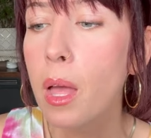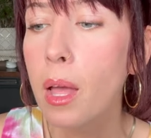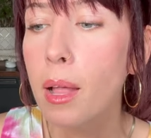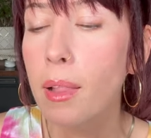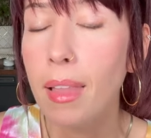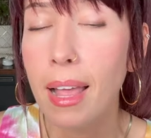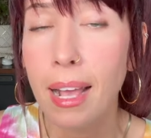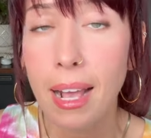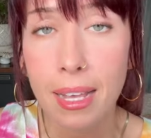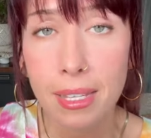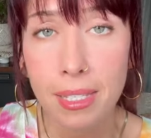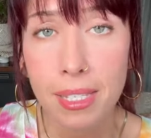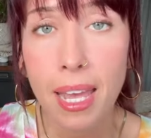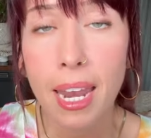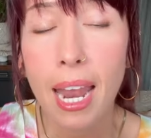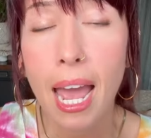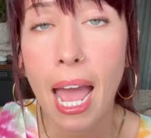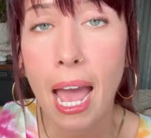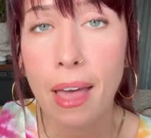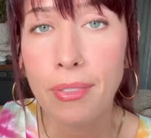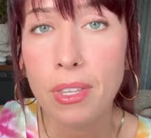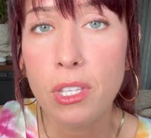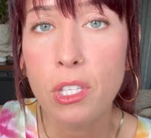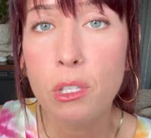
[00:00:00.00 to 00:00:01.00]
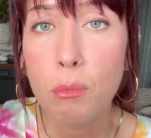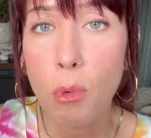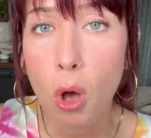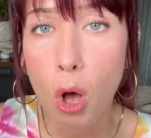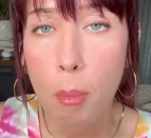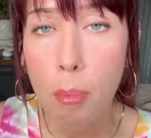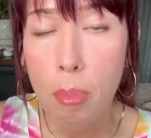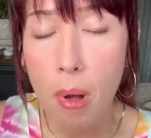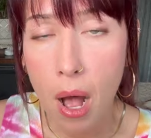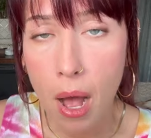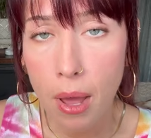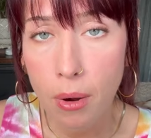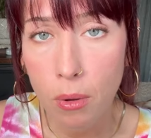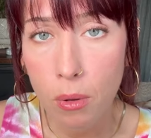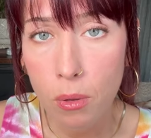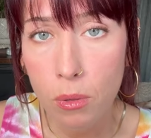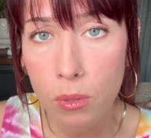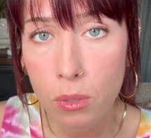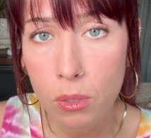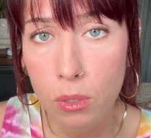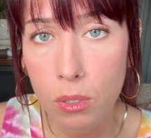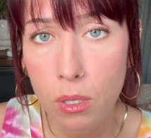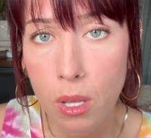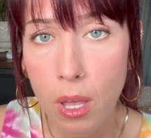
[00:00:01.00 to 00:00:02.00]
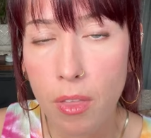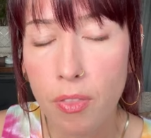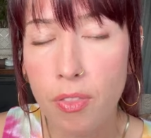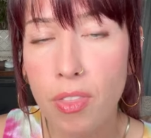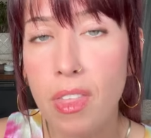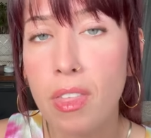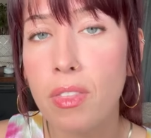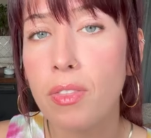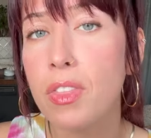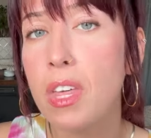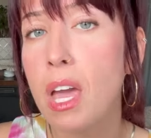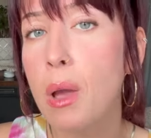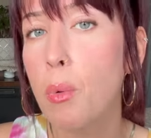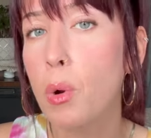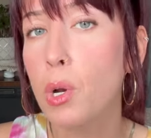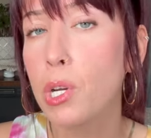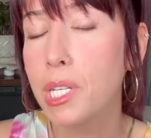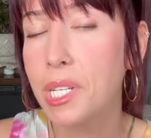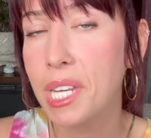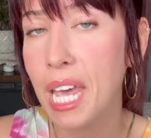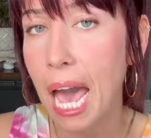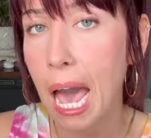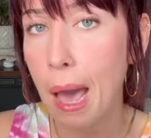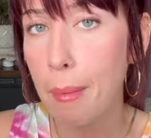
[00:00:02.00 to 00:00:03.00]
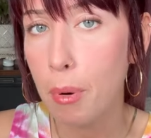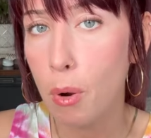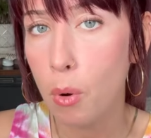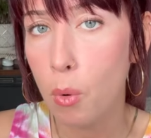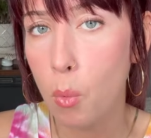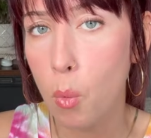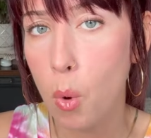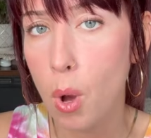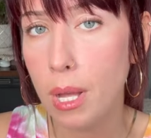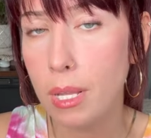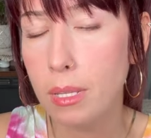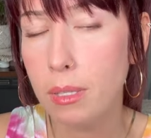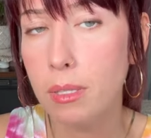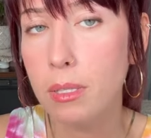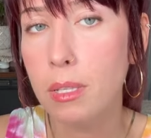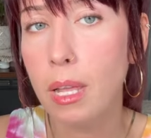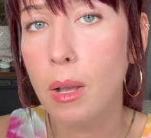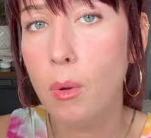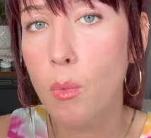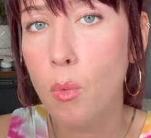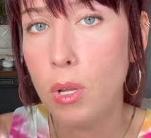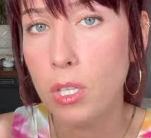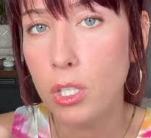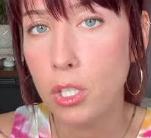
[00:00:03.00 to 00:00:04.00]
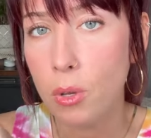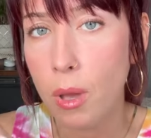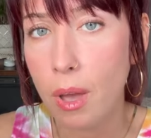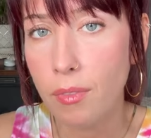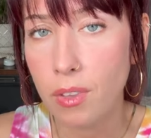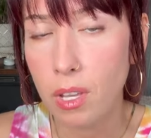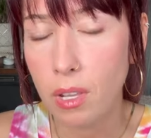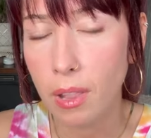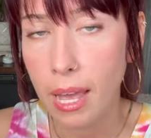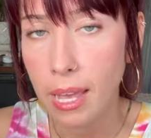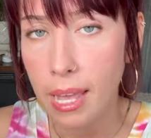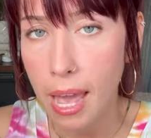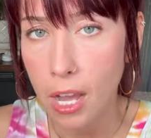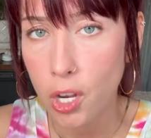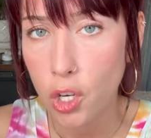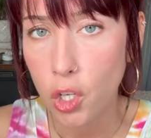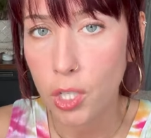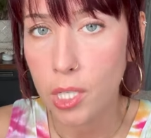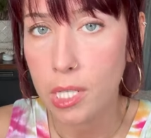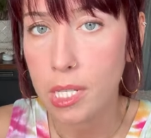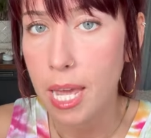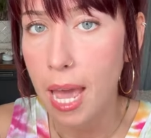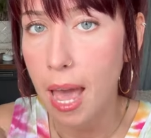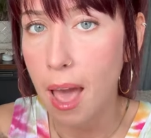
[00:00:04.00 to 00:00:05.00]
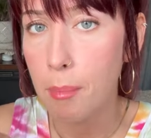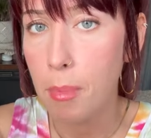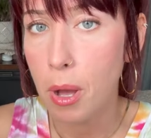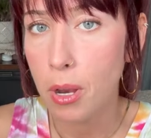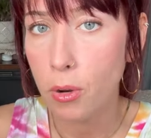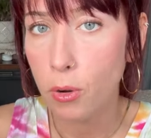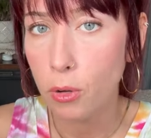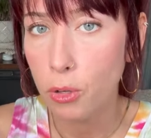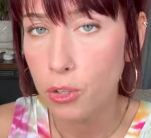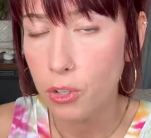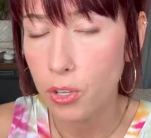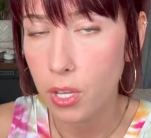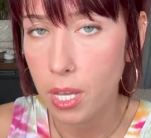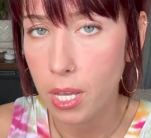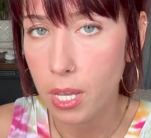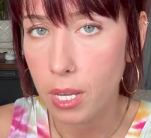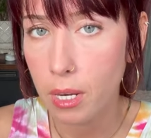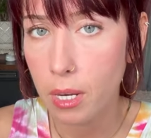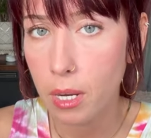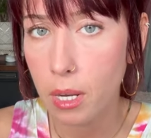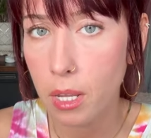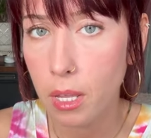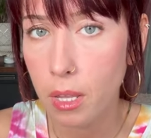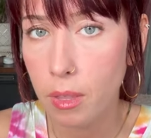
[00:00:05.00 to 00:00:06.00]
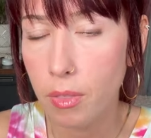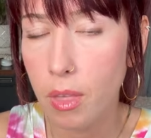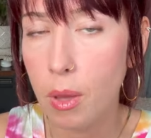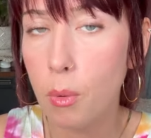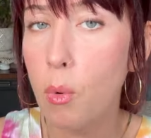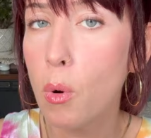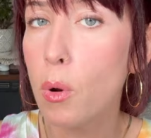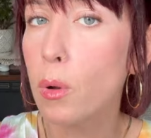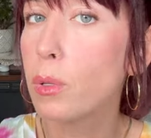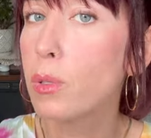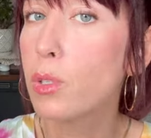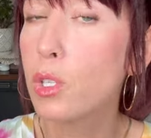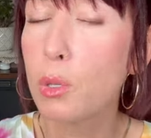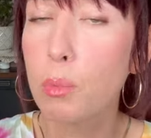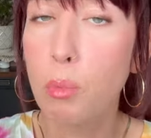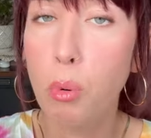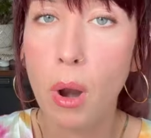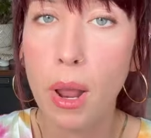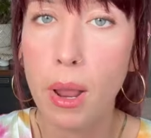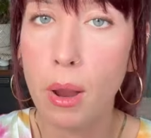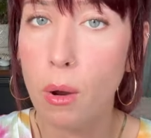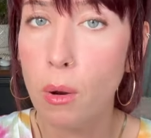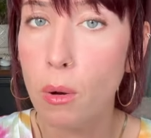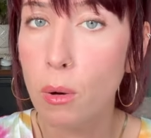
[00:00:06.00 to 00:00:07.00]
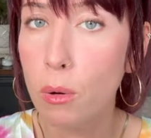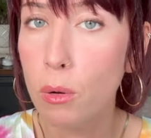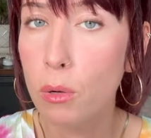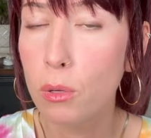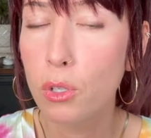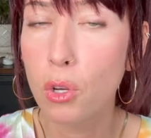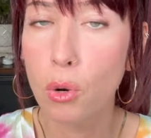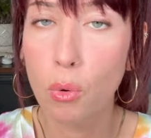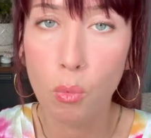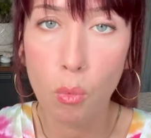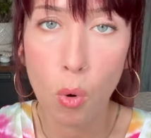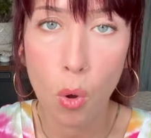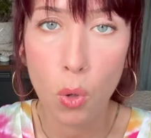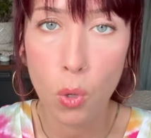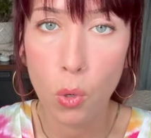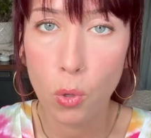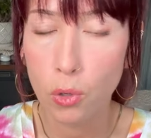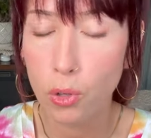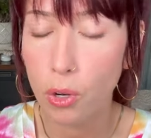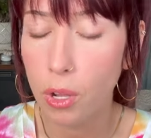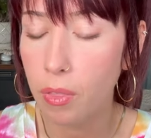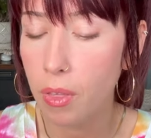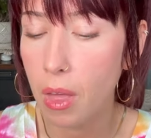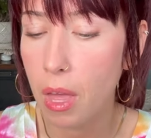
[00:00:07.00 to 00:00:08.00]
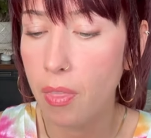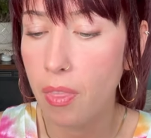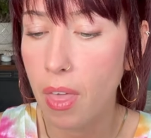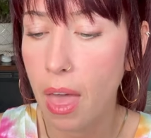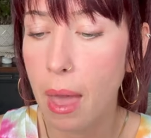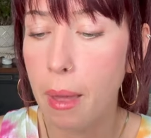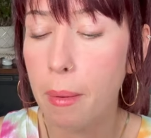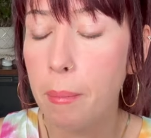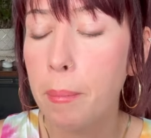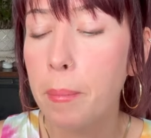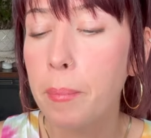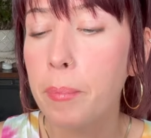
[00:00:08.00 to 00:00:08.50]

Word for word: Like I said, I had the small bottles. Th- they were dabber ones, like ones you have to like actually dab on your skin. They weren't sprayers or rollers or anything like that.